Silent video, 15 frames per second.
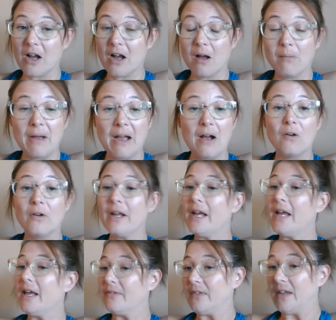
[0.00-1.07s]
come out,
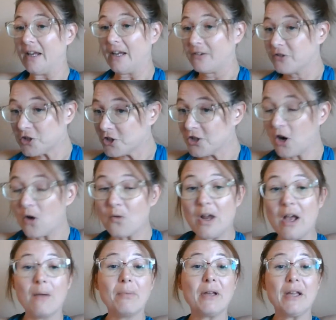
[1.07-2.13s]
they have shown
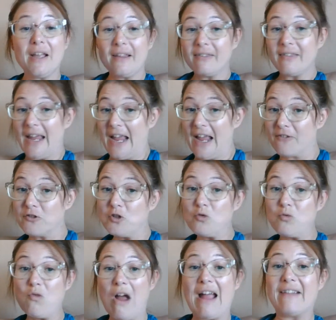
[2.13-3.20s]
up, they have
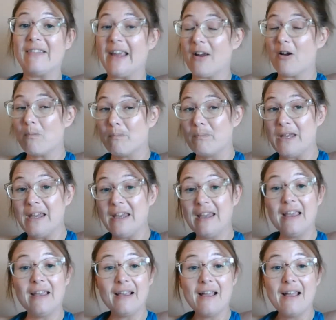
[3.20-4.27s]
tried, they are
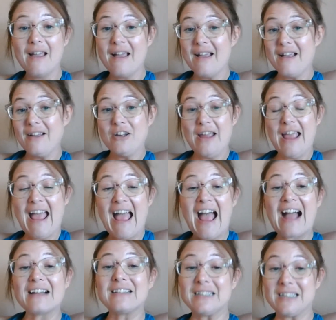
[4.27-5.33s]
being
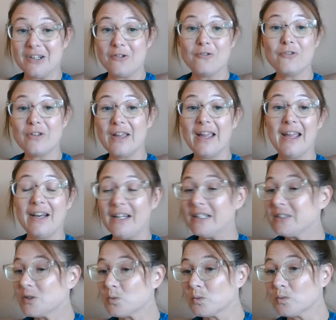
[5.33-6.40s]
active, and
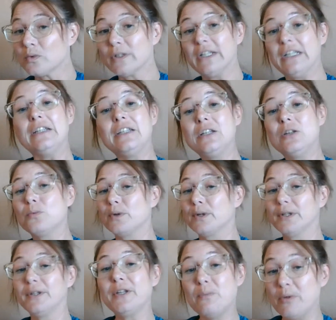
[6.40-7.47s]
it's really,
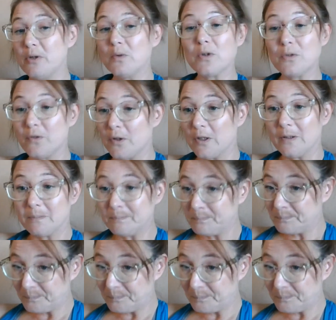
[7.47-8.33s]
really beautiful.